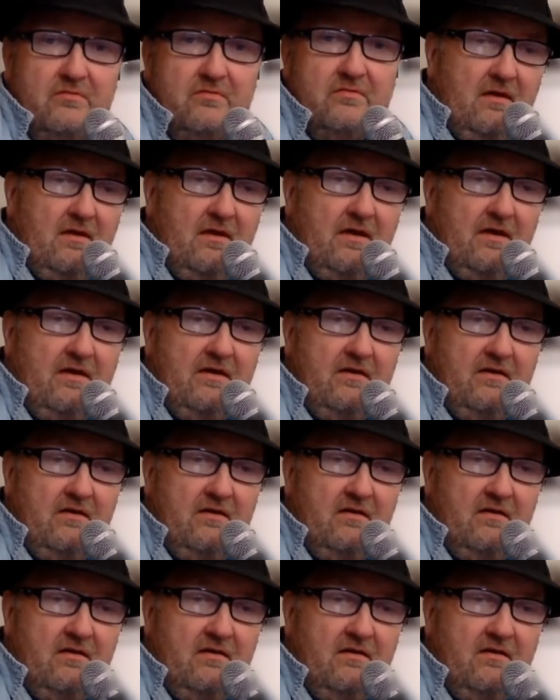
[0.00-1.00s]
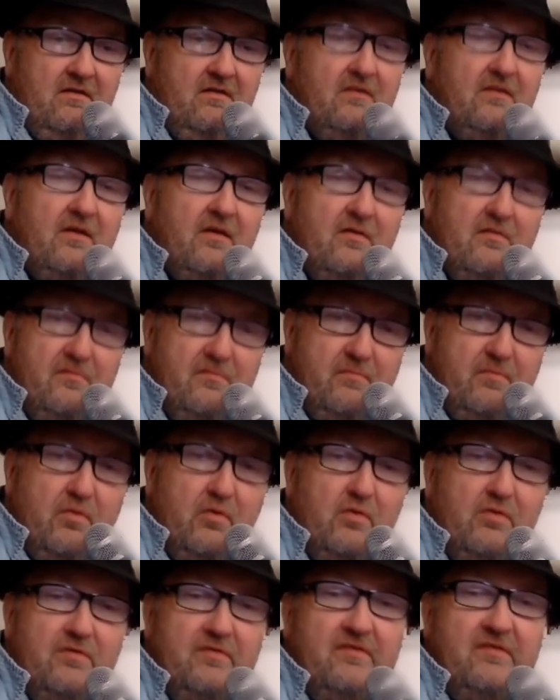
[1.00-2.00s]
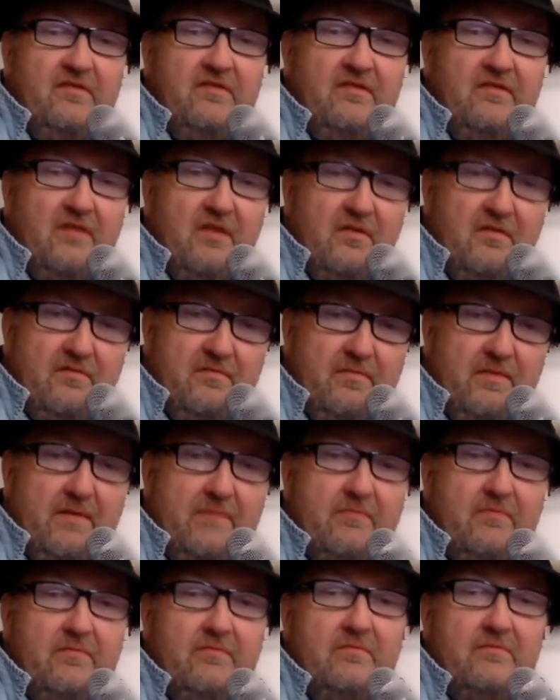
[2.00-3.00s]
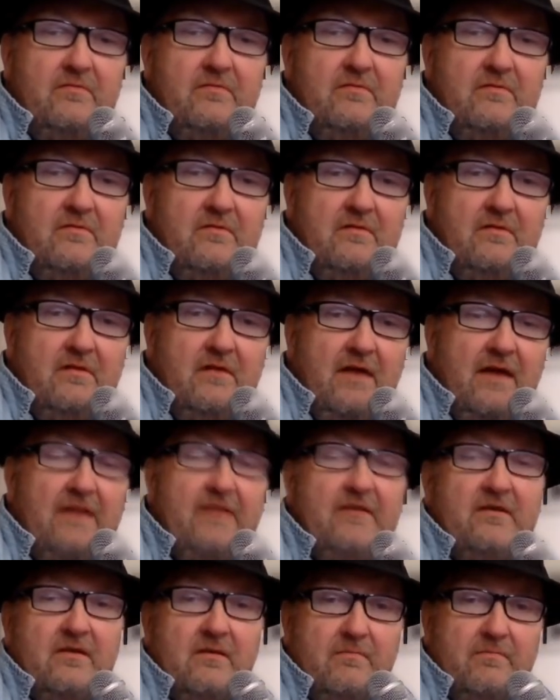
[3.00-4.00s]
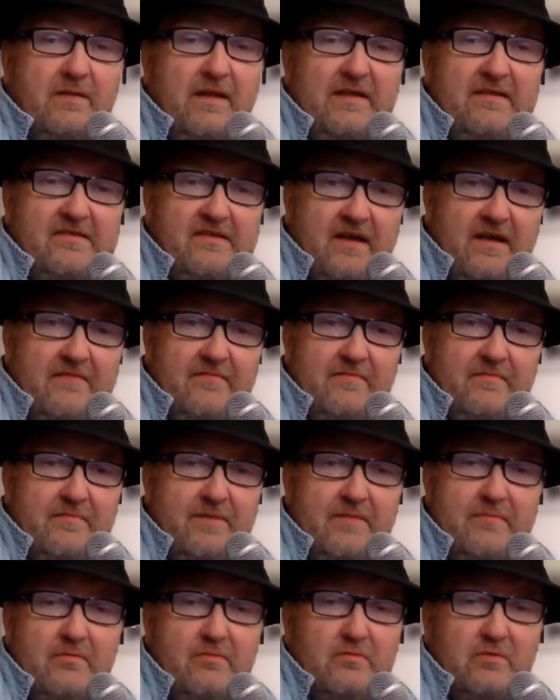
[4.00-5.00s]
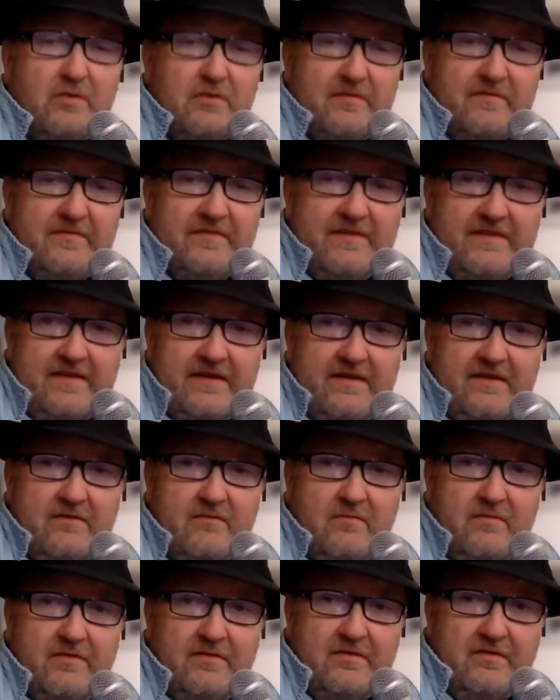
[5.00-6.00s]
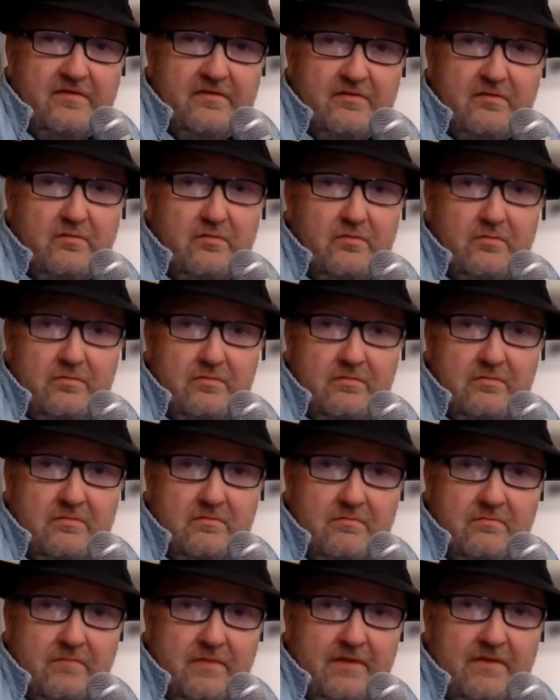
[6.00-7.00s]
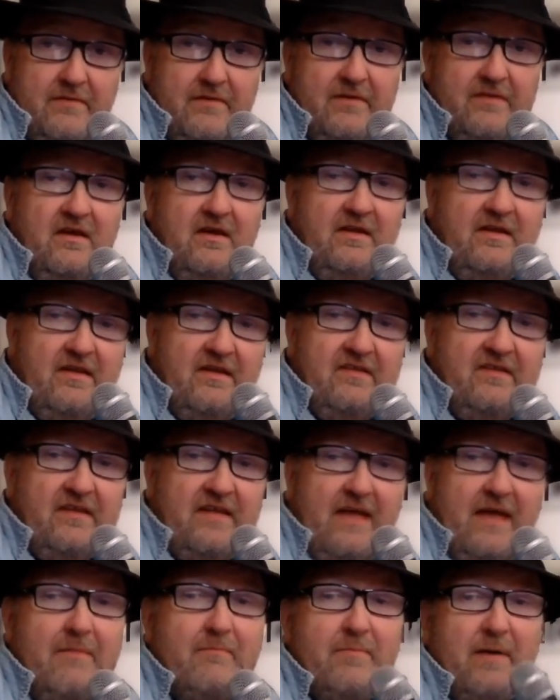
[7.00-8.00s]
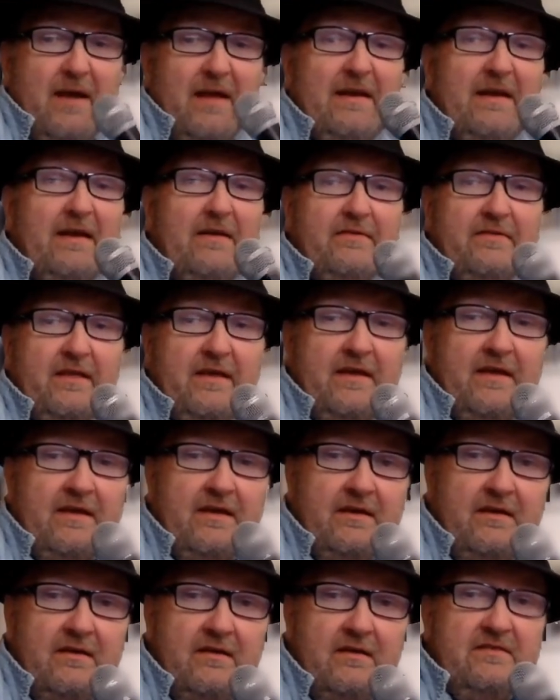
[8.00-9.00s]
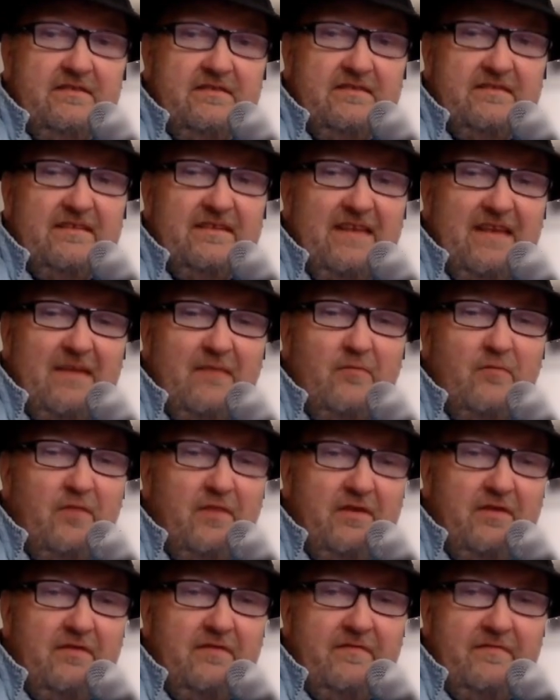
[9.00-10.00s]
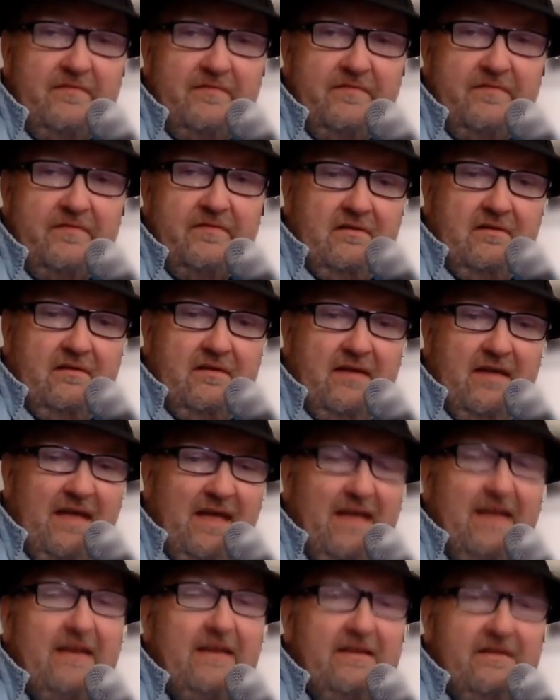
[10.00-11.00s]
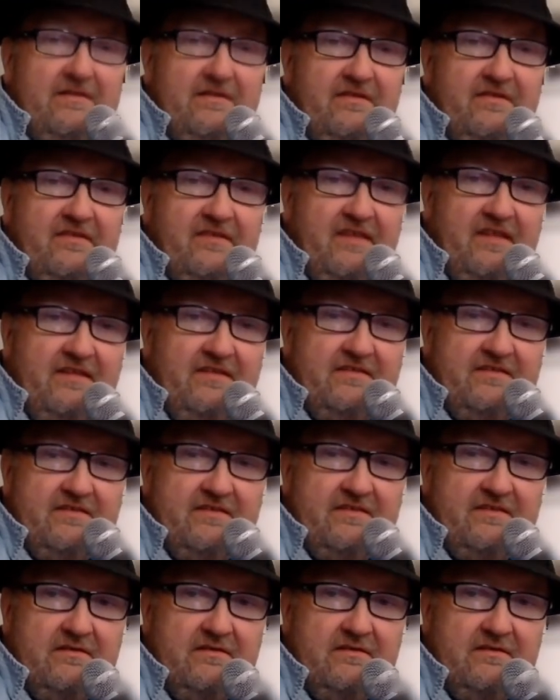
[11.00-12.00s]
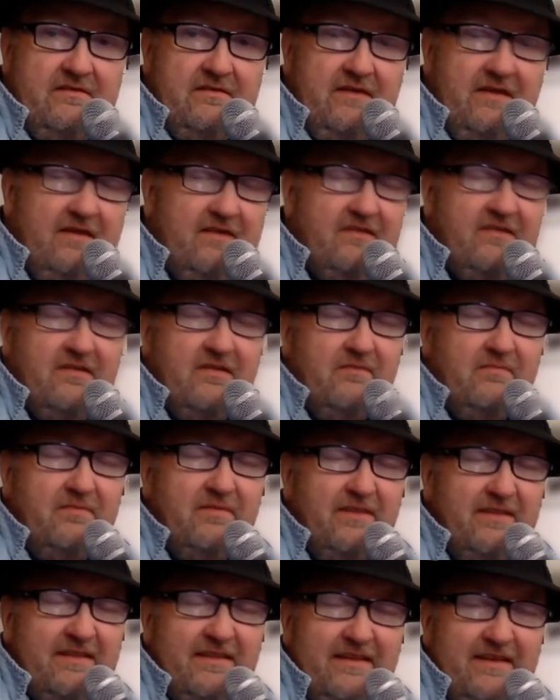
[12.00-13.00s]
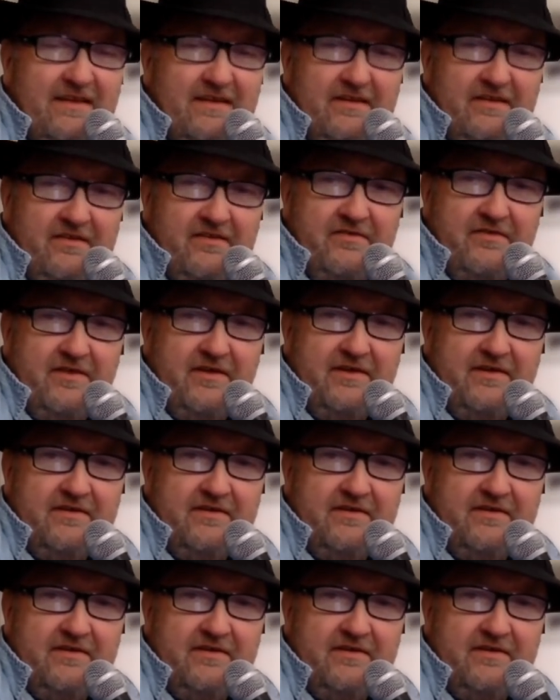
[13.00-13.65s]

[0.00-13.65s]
And those boards, those people, and the complaints came from people not affiliated with the school, by the way. So there's a campaign out there to get rid of any dissent. It's completely un-Australian.